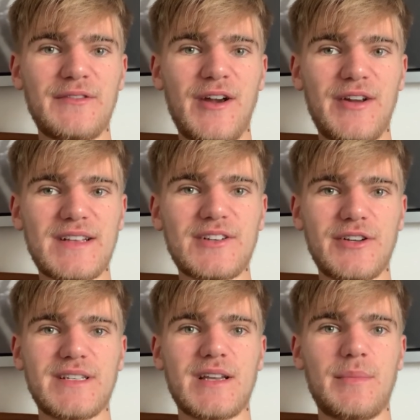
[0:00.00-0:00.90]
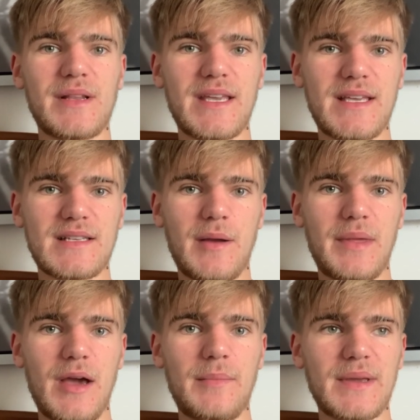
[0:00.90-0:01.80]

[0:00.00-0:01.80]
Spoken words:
very exciting couple of years coming up,